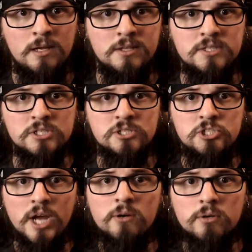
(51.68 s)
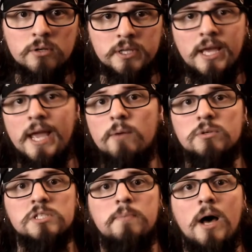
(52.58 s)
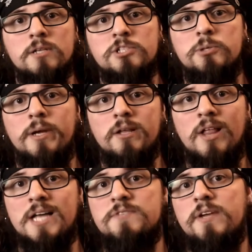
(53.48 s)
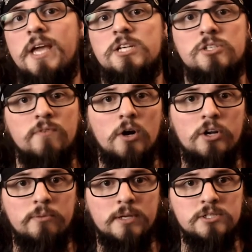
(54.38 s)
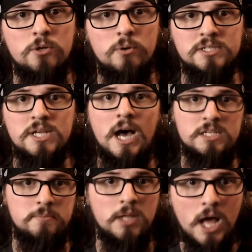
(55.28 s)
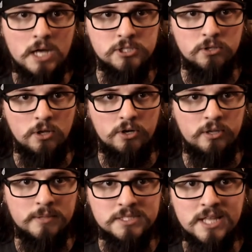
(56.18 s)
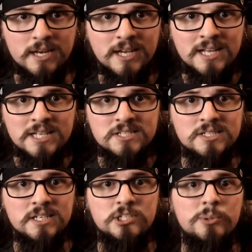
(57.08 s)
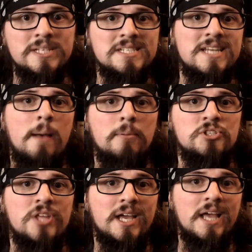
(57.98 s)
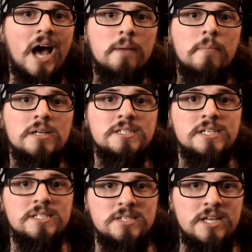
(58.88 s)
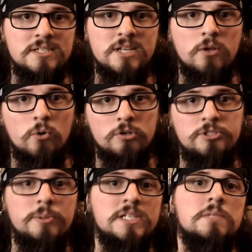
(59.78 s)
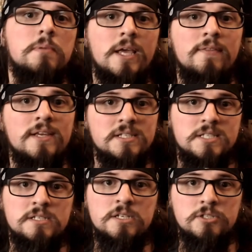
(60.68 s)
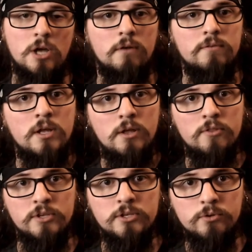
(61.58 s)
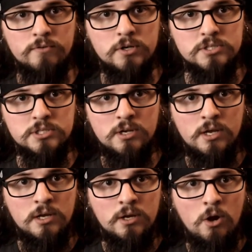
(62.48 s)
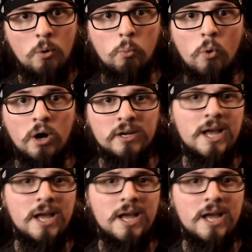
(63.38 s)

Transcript: This is generally a response to a classification of arguments known as cosmological arguments that seek to establish that God must exist in order to explain the existence of the universe. One